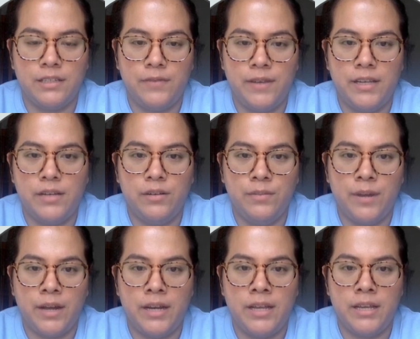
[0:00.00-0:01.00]
feet or
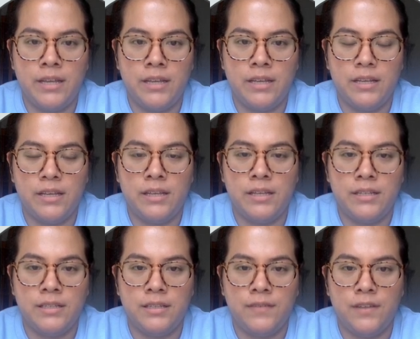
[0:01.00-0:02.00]
body
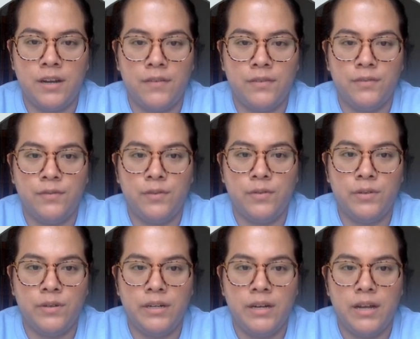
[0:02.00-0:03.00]
is lifted off the floor